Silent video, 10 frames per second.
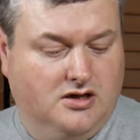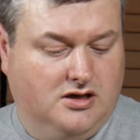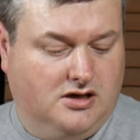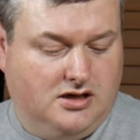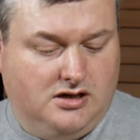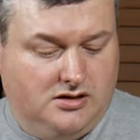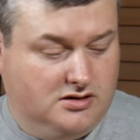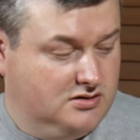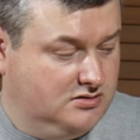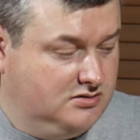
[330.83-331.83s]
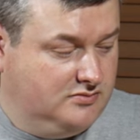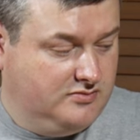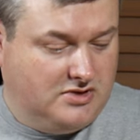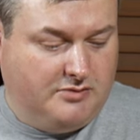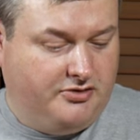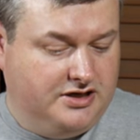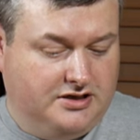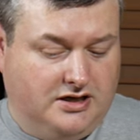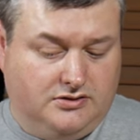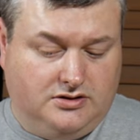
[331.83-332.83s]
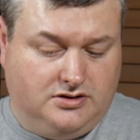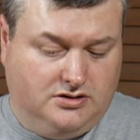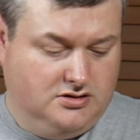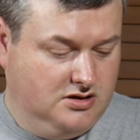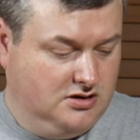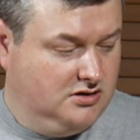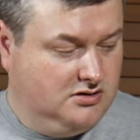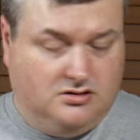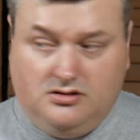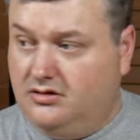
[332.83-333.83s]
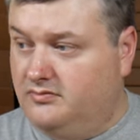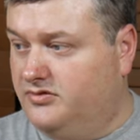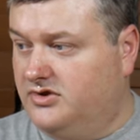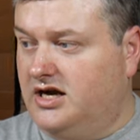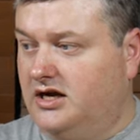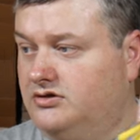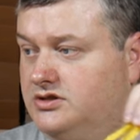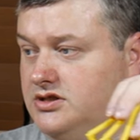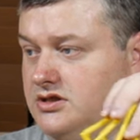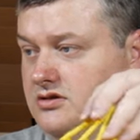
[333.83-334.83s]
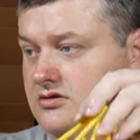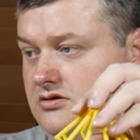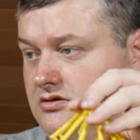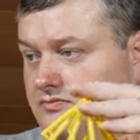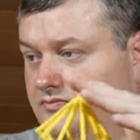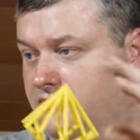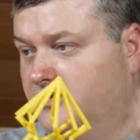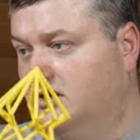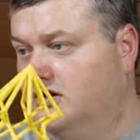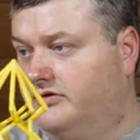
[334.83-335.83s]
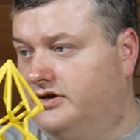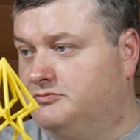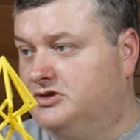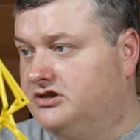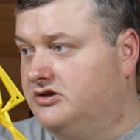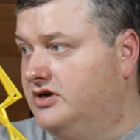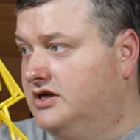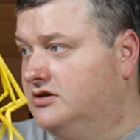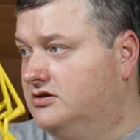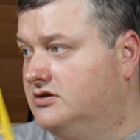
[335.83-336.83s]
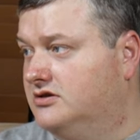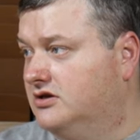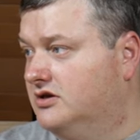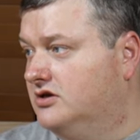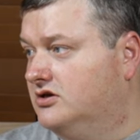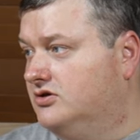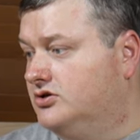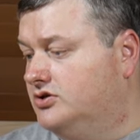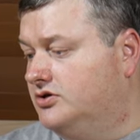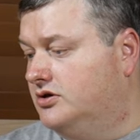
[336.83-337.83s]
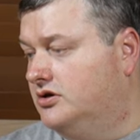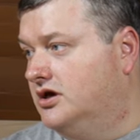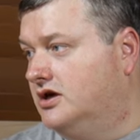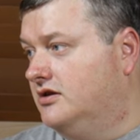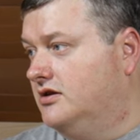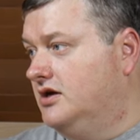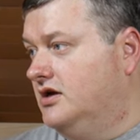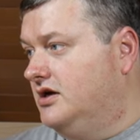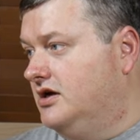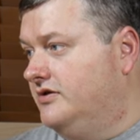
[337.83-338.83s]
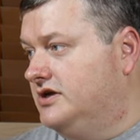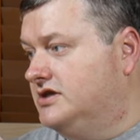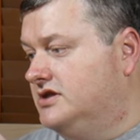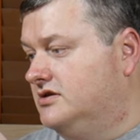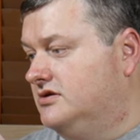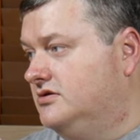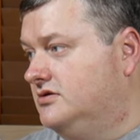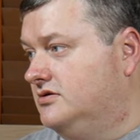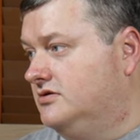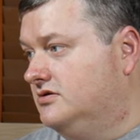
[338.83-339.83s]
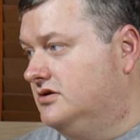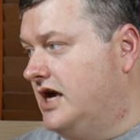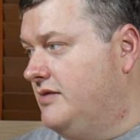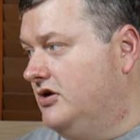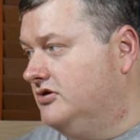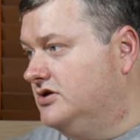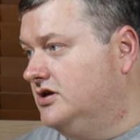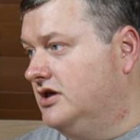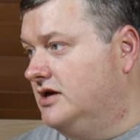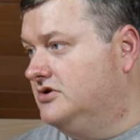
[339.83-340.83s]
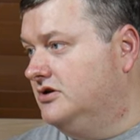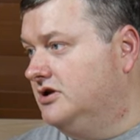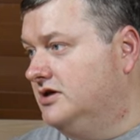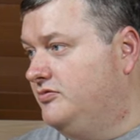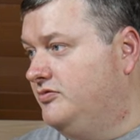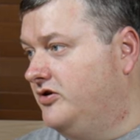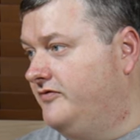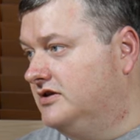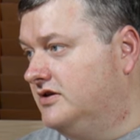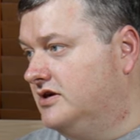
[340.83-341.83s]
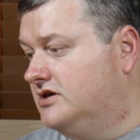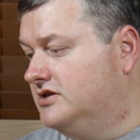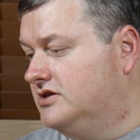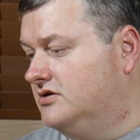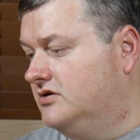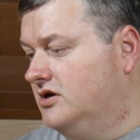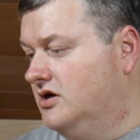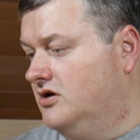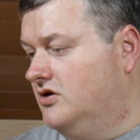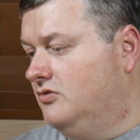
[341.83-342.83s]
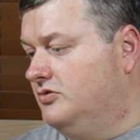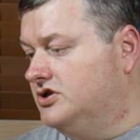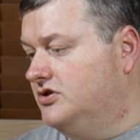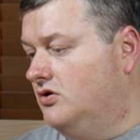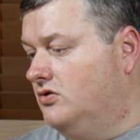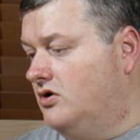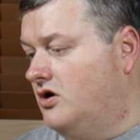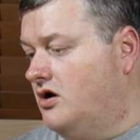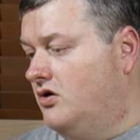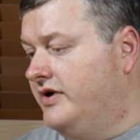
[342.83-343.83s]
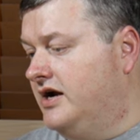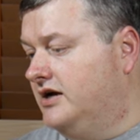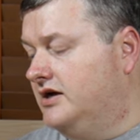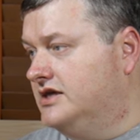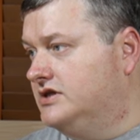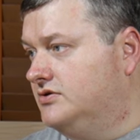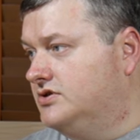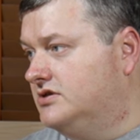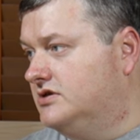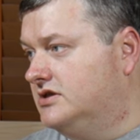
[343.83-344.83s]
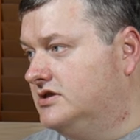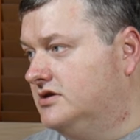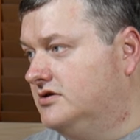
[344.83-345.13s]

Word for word: and I printed out the Angus Christmas tree torture, and this came out absolutely perfect. There's almost no overhang issues. It's